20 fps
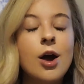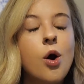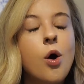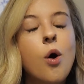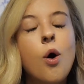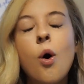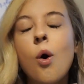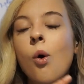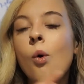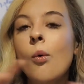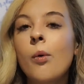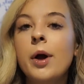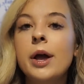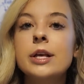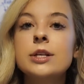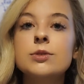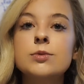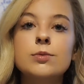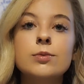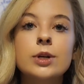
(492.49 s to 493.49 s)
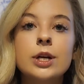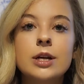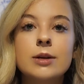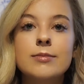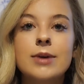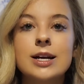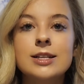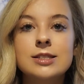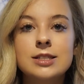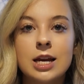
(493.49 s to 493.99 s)
always read
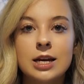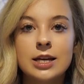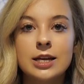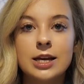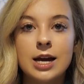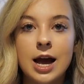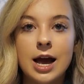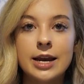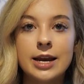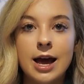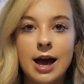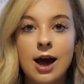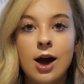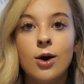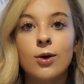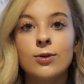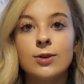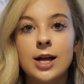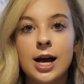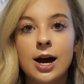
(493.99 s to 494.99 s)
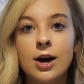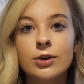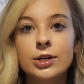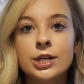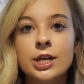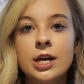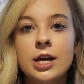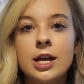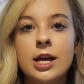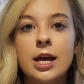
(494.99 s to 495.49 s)
my study guide out loud.